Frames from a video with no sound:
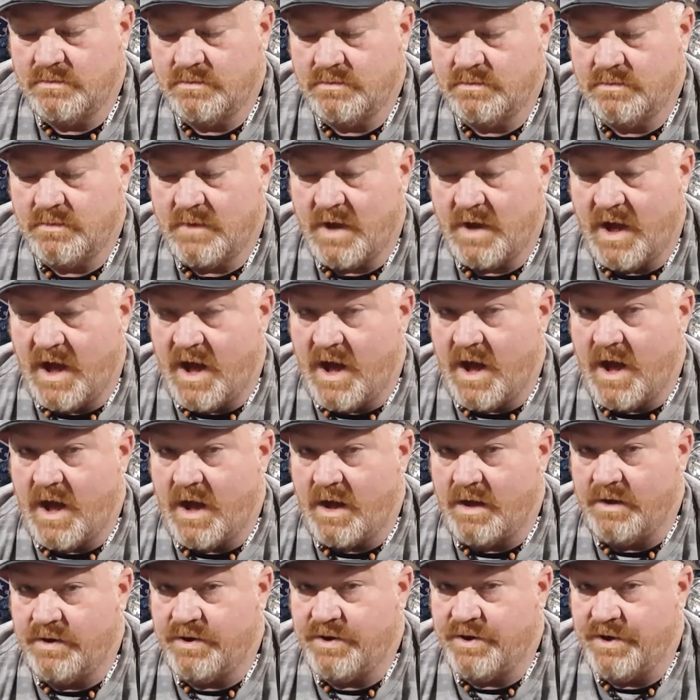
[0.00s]
And
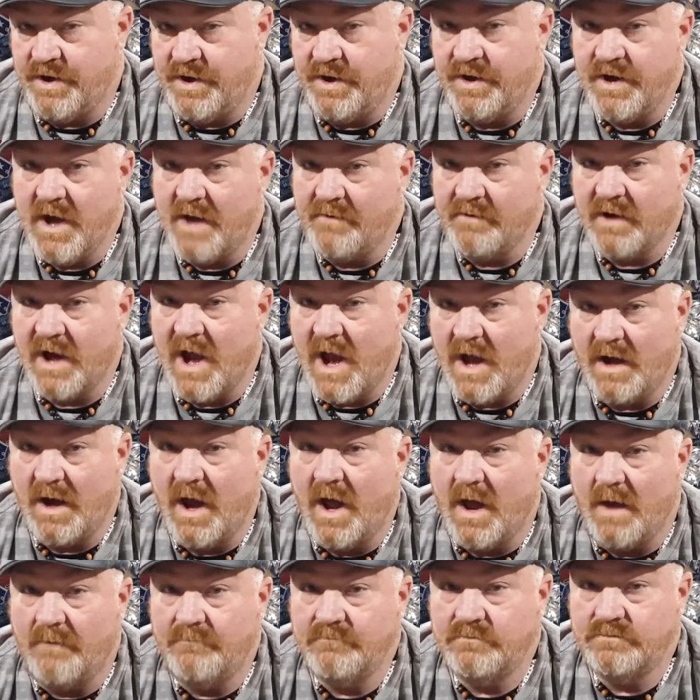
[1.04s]
she never got
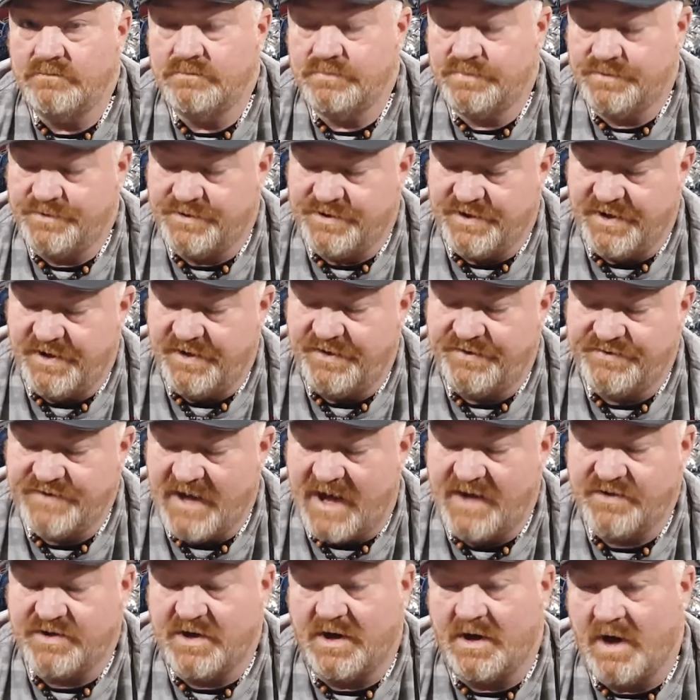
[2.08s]
up. She sat
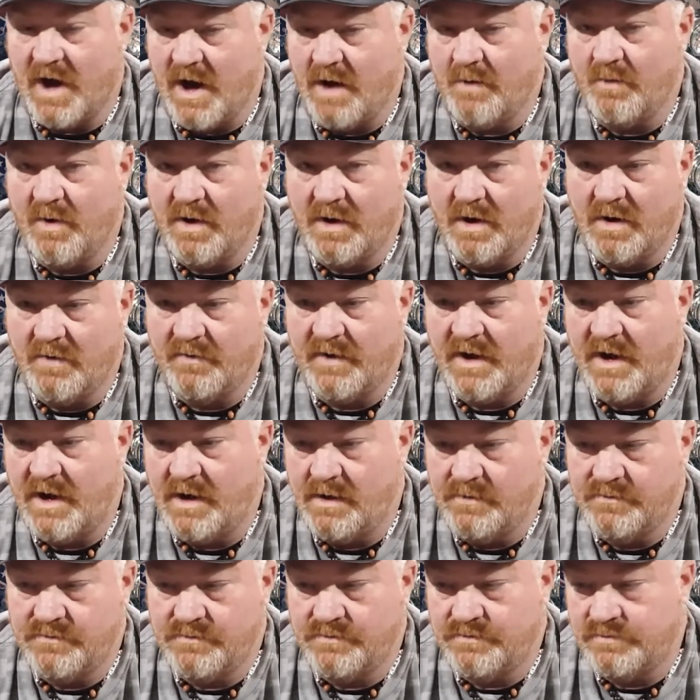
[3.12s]
there. I went over there
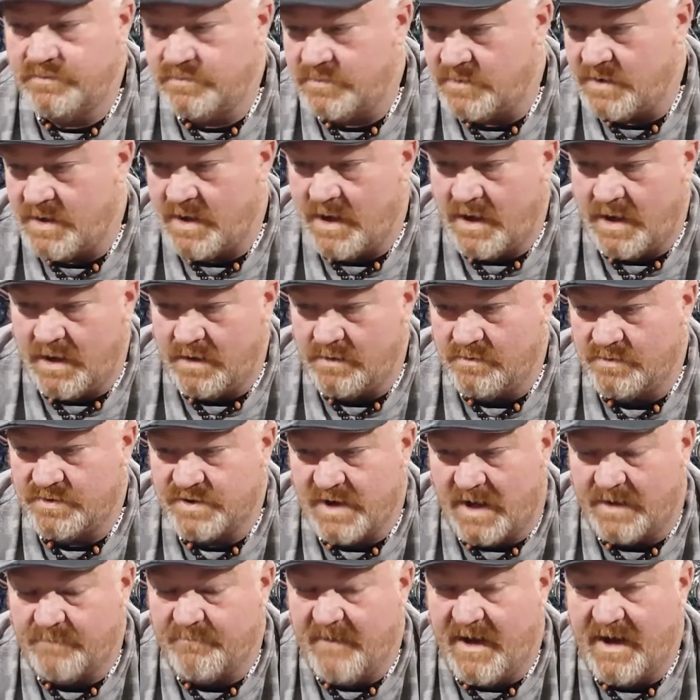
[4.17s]
and it's
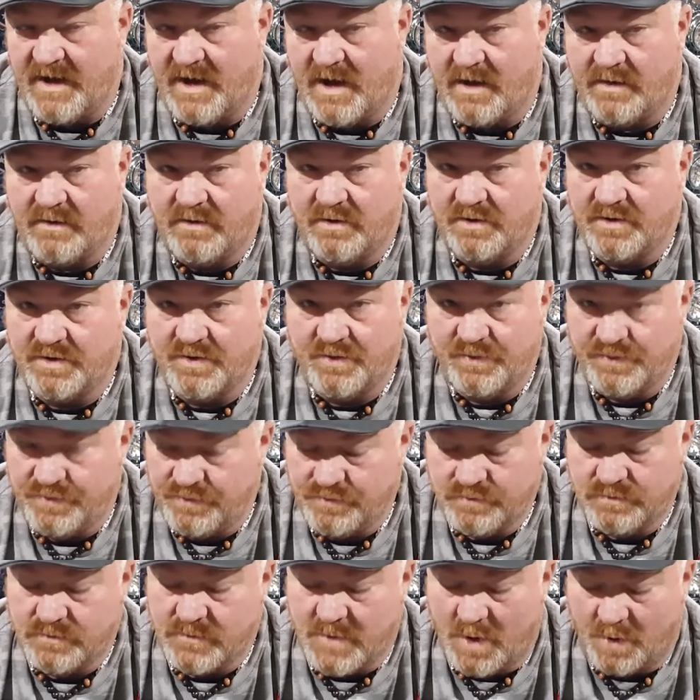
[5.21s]
like, man, I'm going to
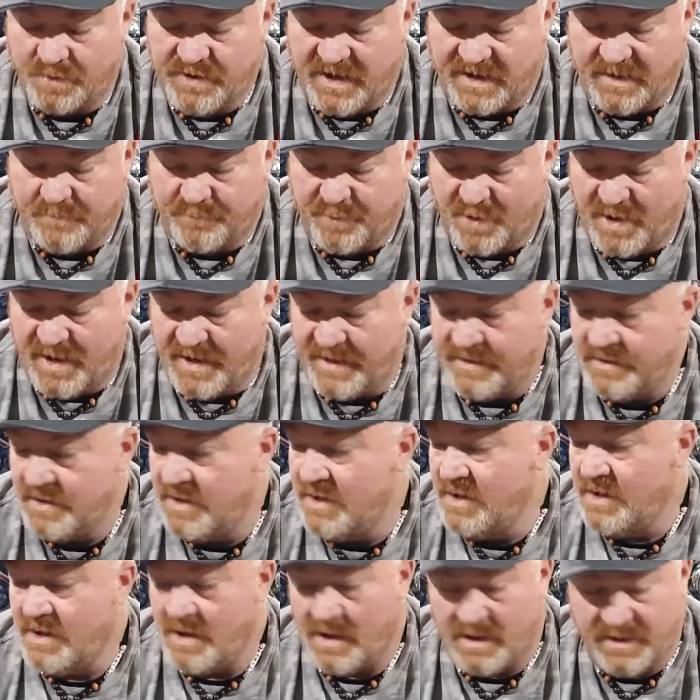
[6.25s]
go take a break.
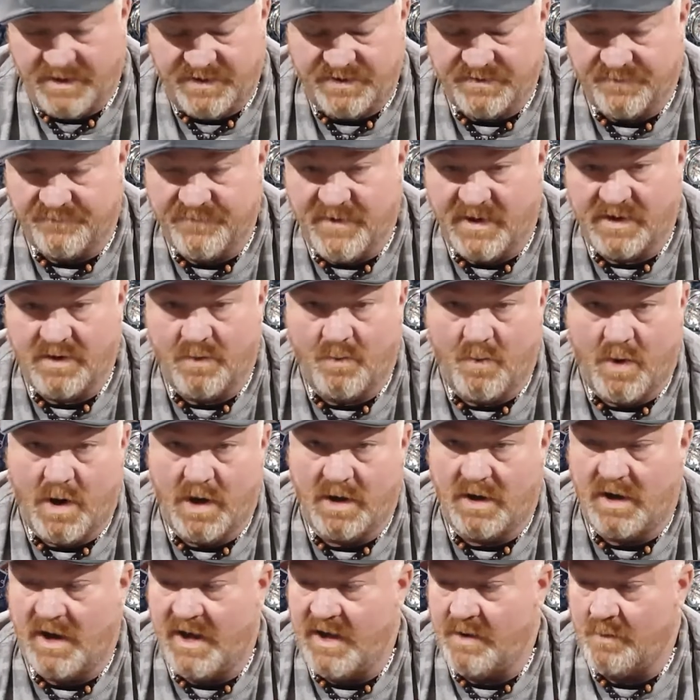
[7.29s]
I need some fucking
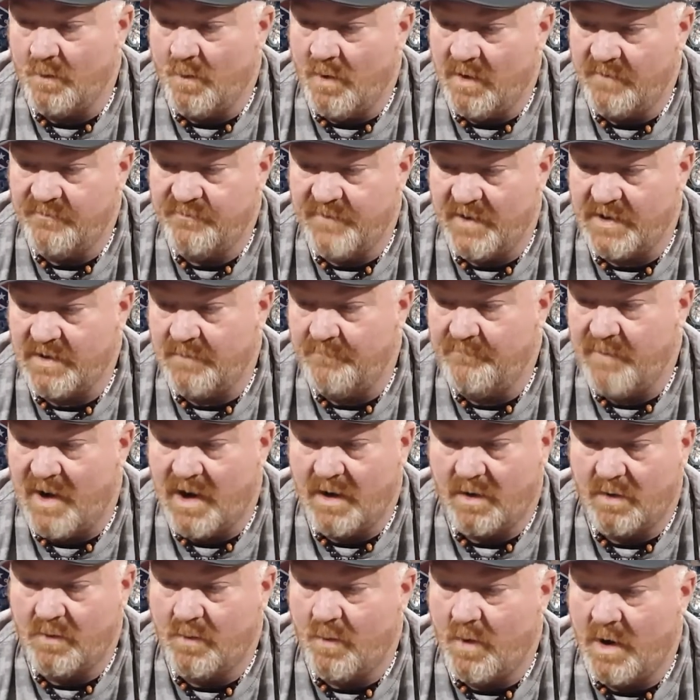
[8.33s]
water. I had one fucking
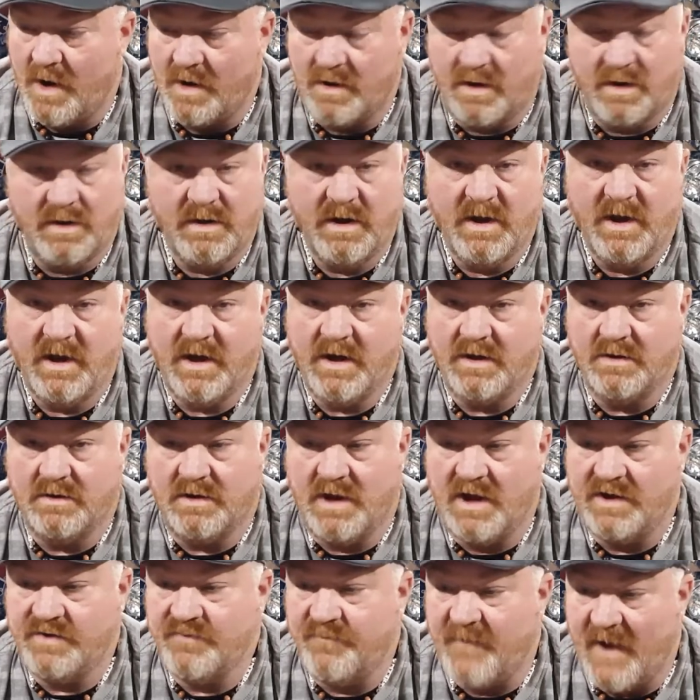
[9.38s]
bottle of water in the
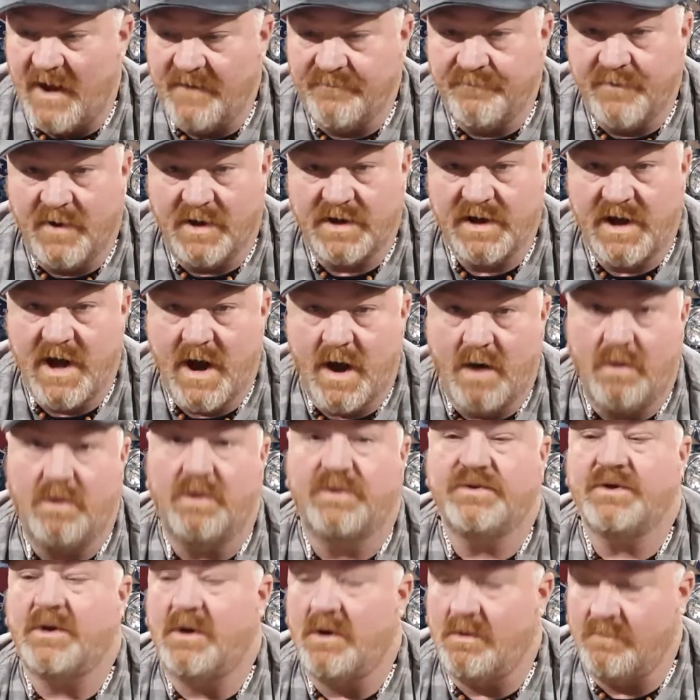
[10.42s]
last 5 fucking hours.
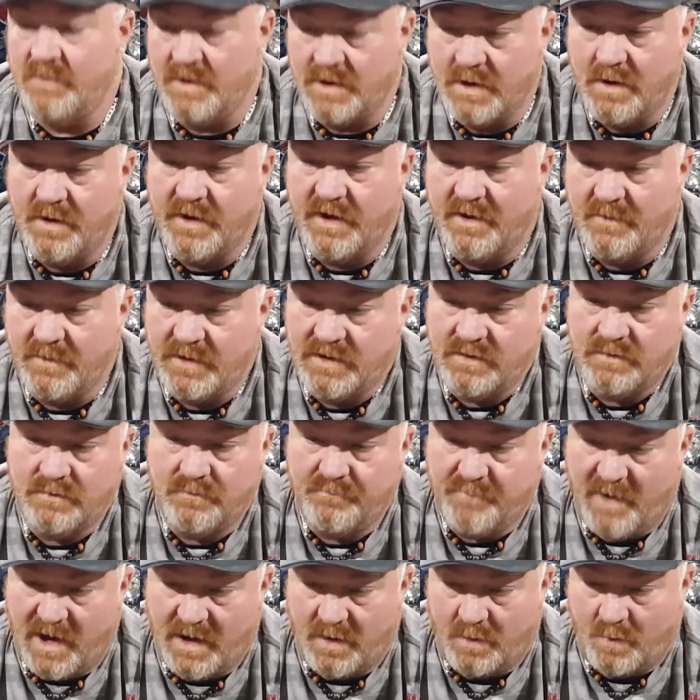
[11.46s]
I'm going to go get a
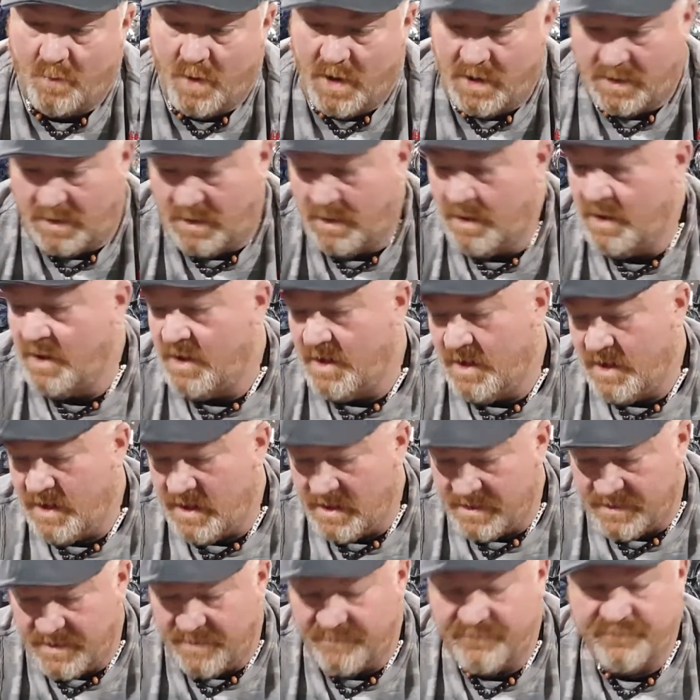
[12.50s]
bottle of water and
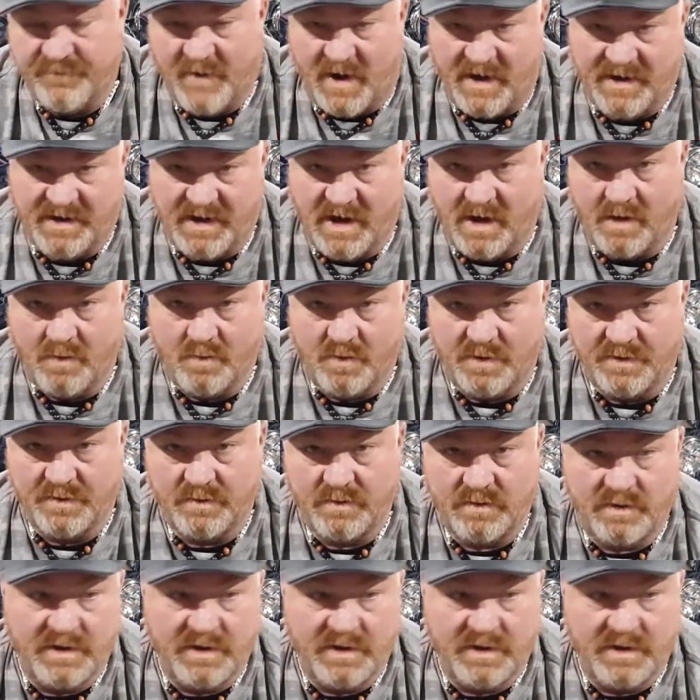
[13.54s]
then find out where these